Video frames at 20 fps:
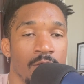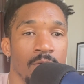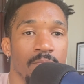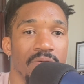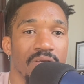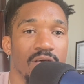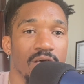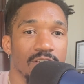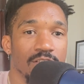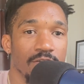
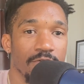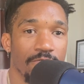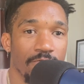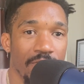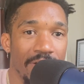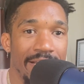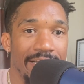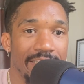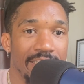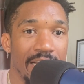Because the
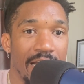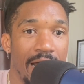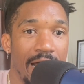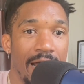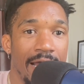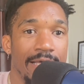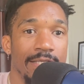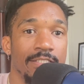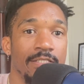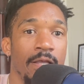
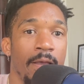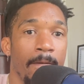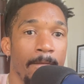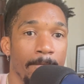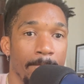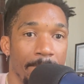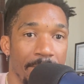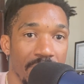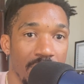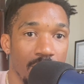franchise
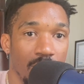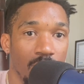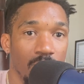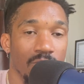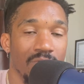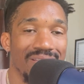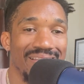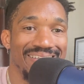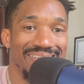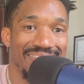
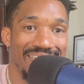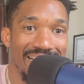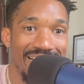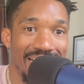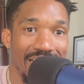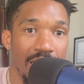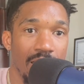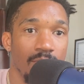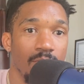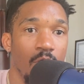built the
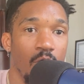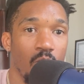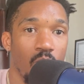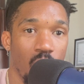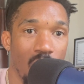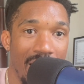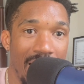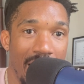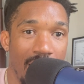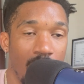team
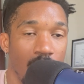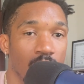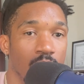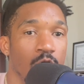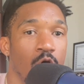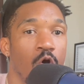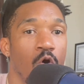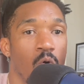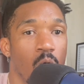around